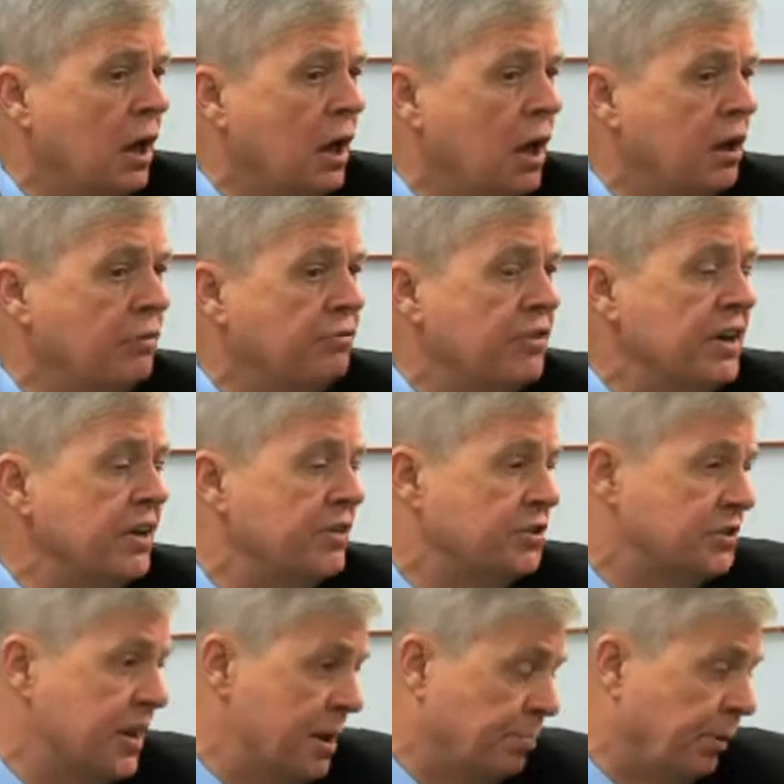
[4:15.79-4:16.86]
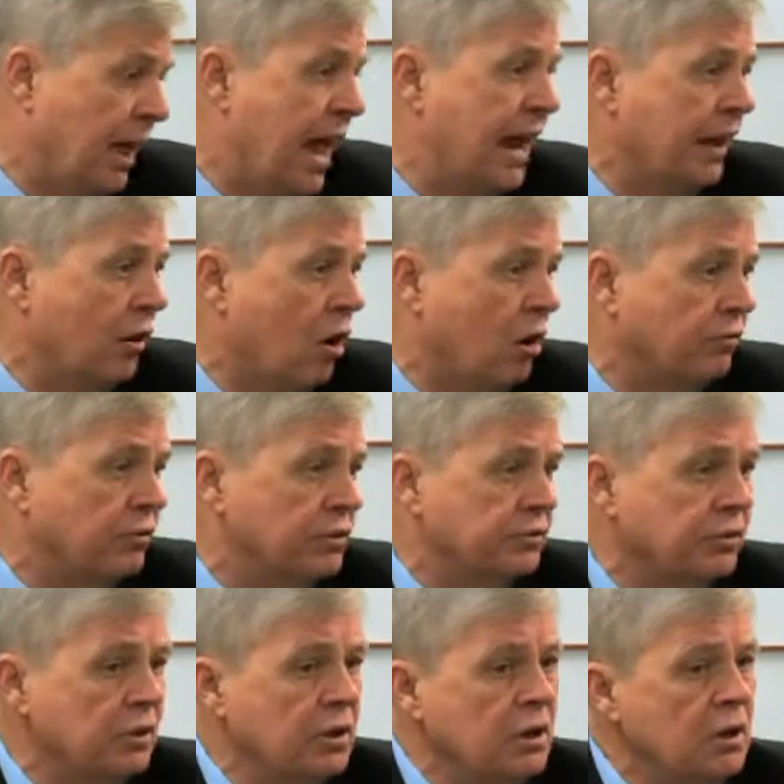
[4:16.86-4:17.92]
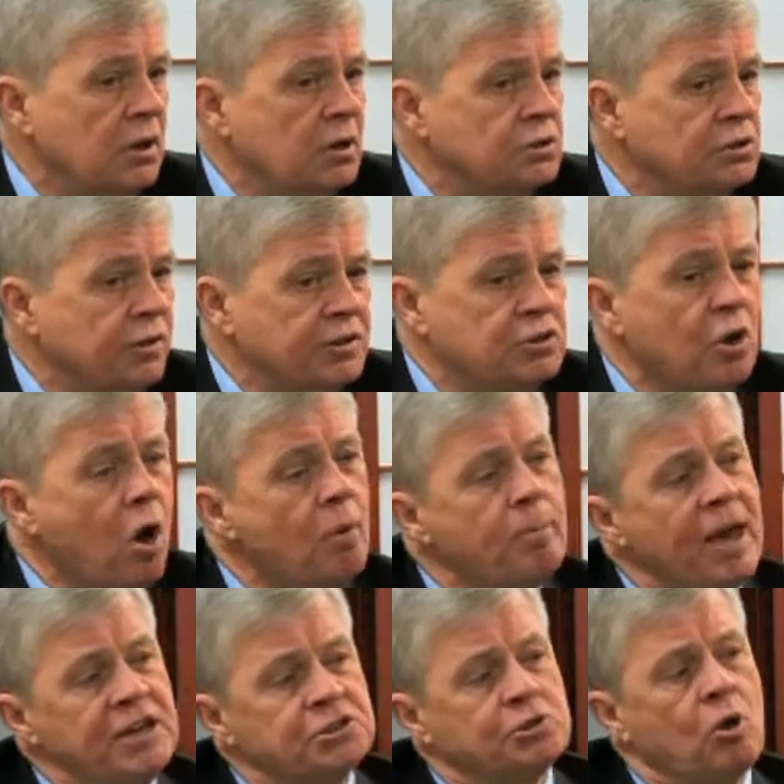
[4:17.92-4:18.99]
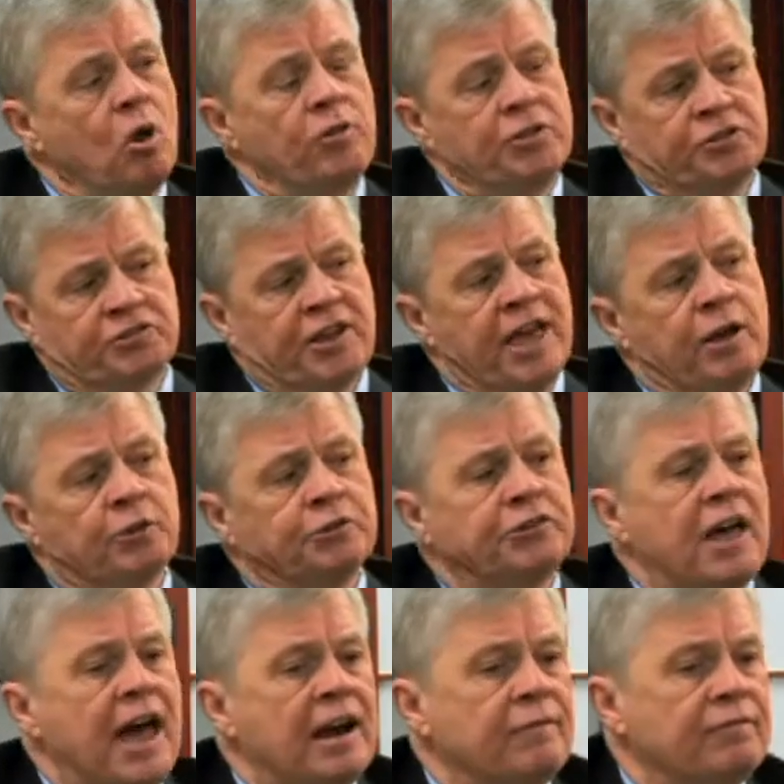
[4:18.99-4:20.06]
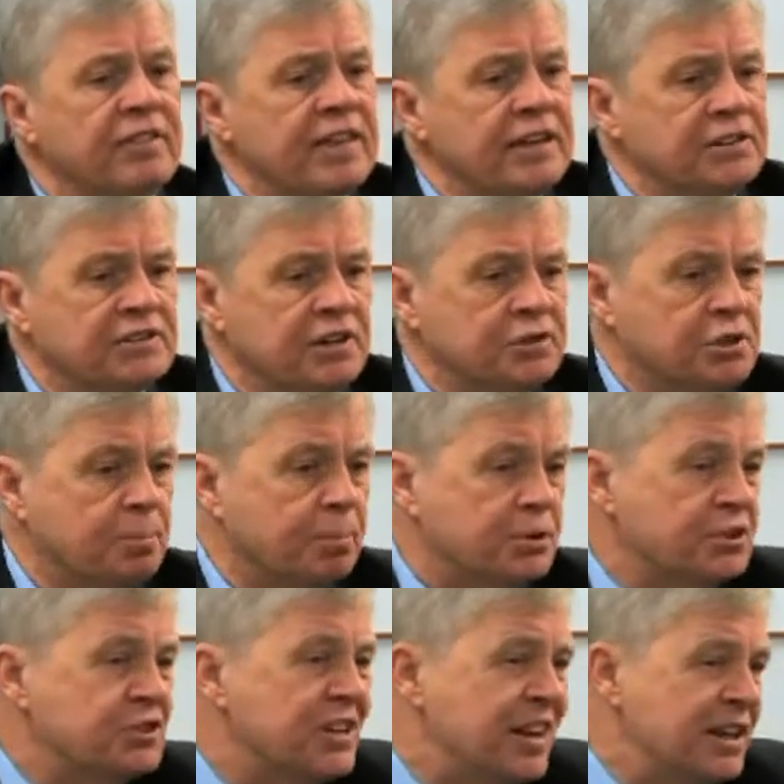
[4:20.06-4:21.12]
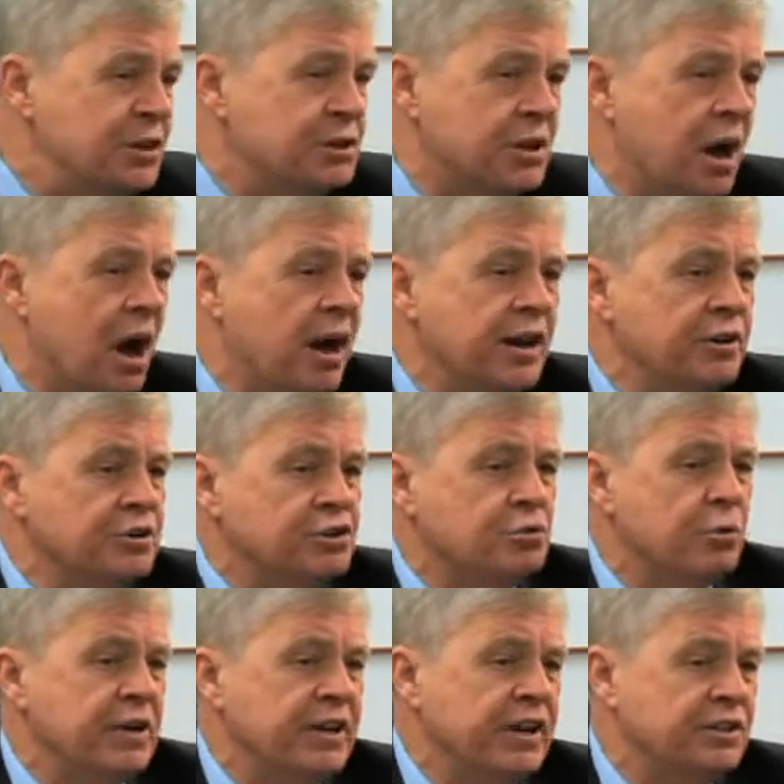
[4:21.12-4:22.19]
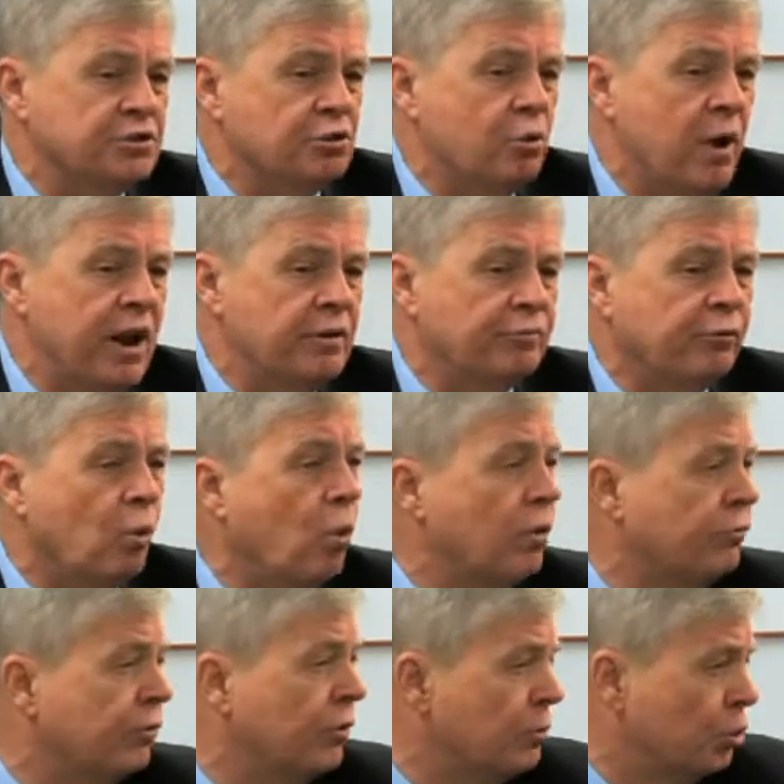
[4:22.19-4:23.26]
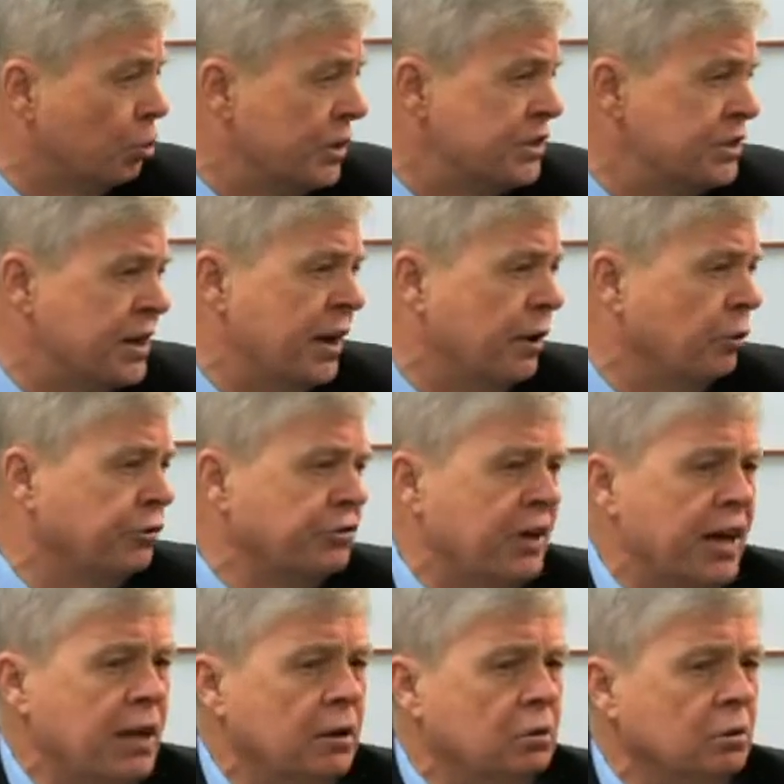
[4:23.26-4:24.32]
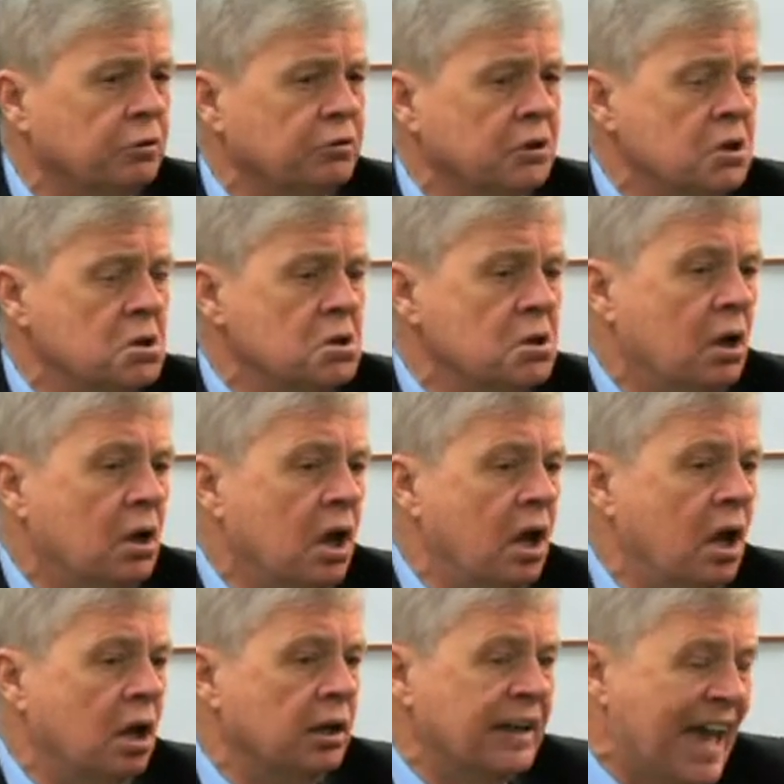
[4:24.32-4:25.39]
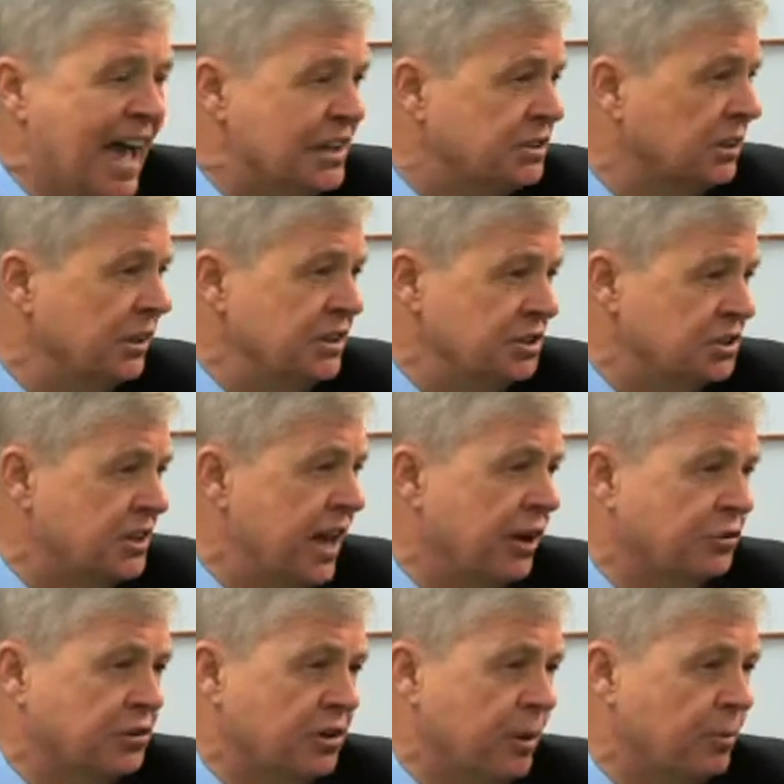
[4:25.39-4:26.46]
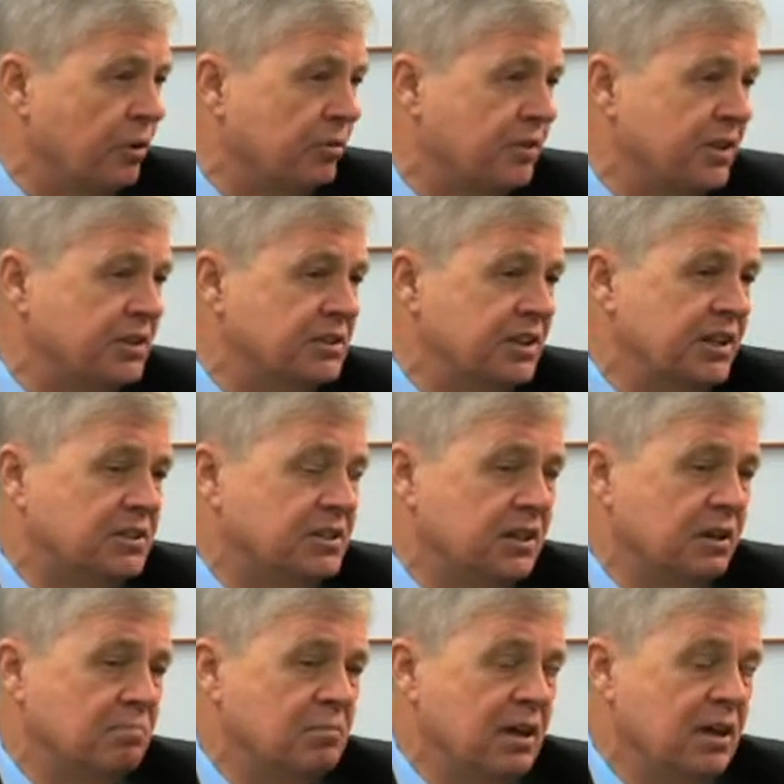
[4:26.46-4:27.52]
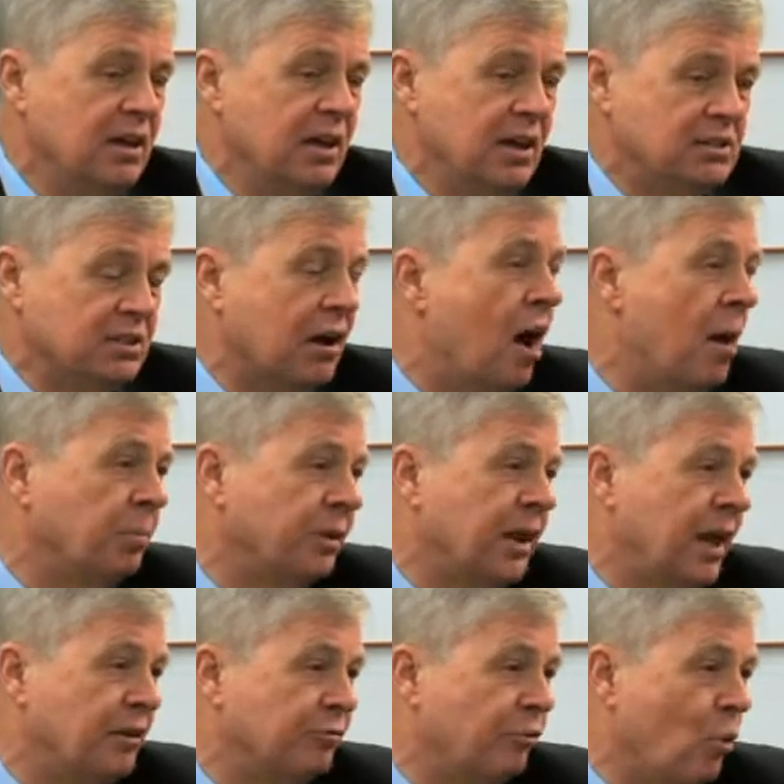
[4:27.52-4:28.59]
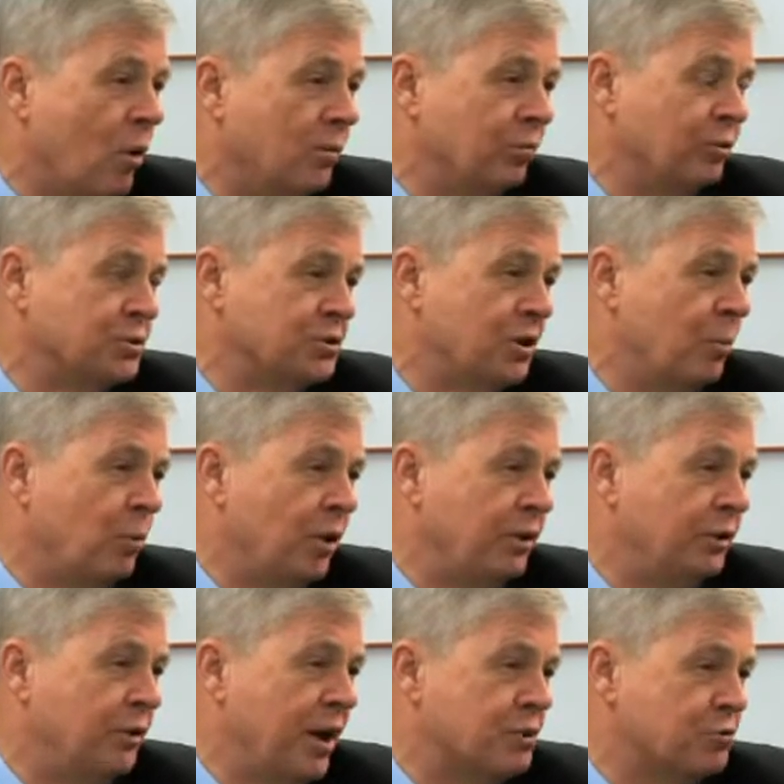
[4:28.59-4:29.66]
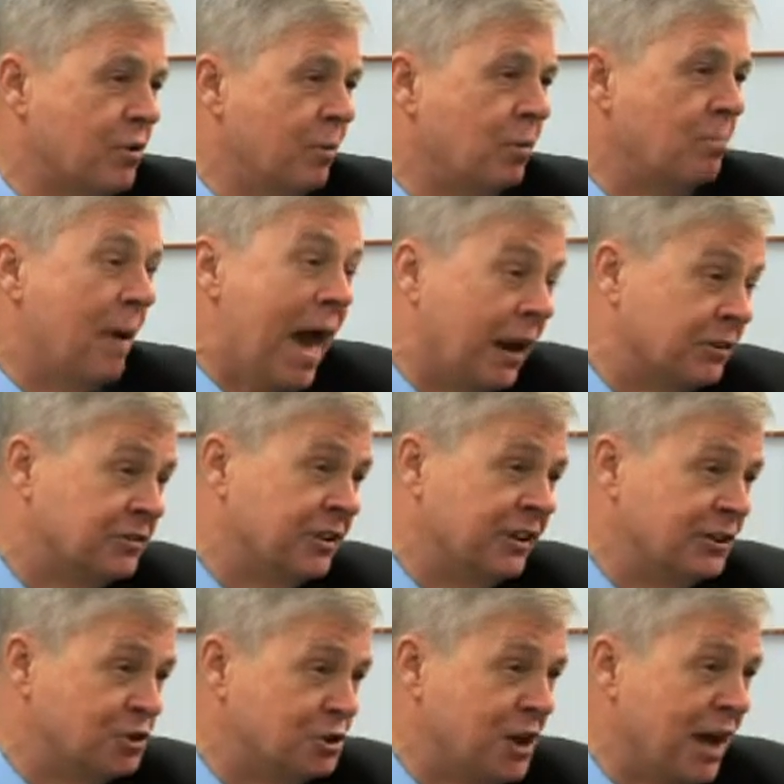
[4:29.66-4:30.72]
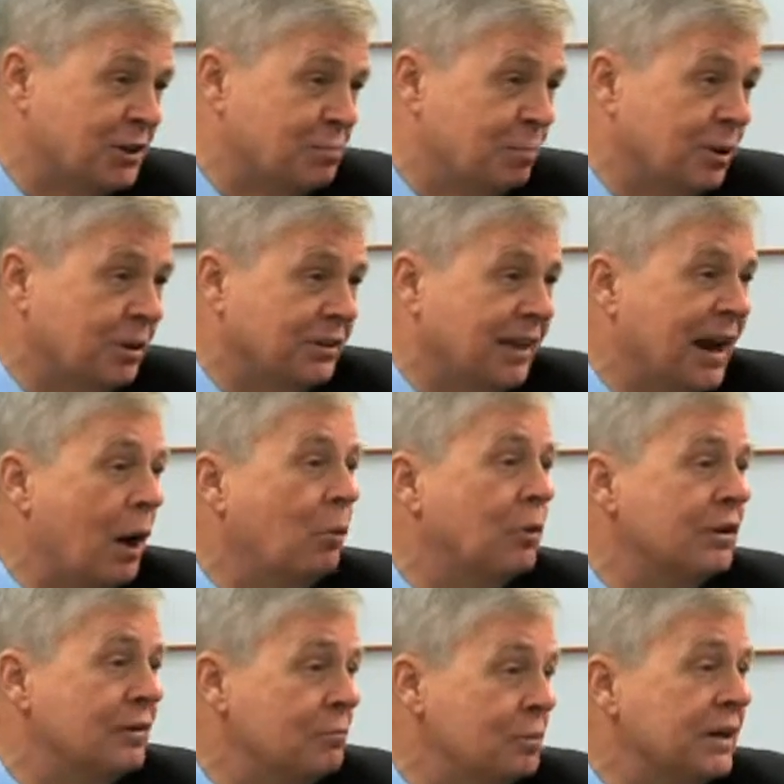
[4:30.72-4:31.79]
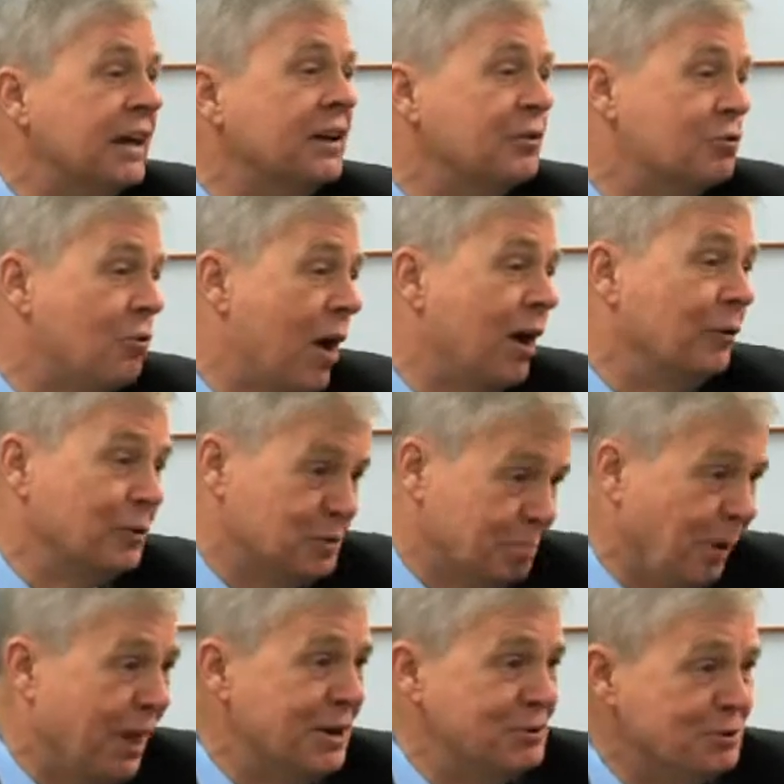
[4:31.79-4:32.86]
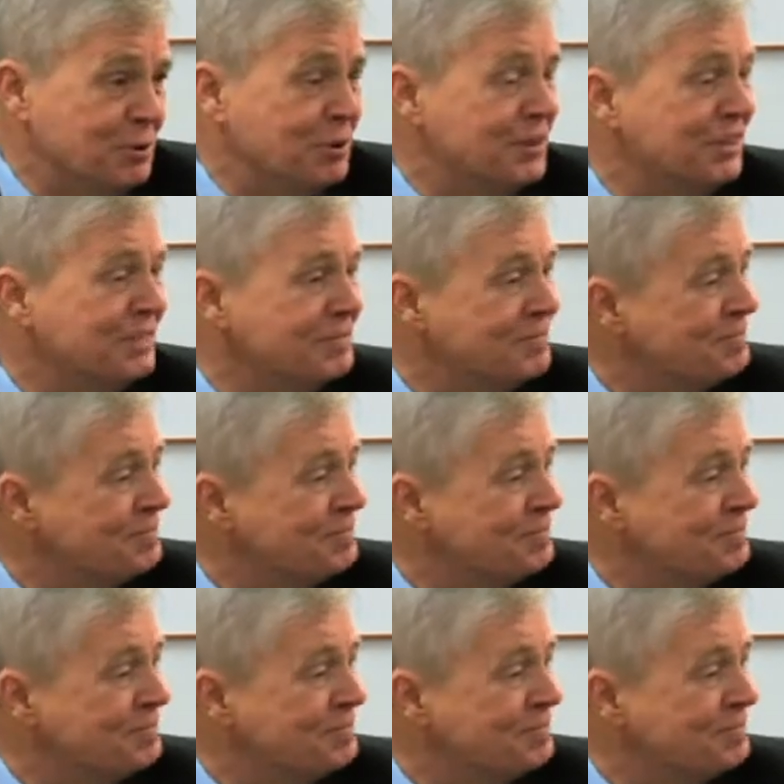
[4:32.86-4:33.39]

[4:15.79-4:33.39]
uh, via the state planning office. So it's all based on the sales side of things. There's a percentage that our industry gets credit for from the retail sales, uh, gasoline sales, a number of things. And it's a, it's a complicated formula for someone who has trouble balancing his checkbook that I wouldn't even begin to try to explain to you.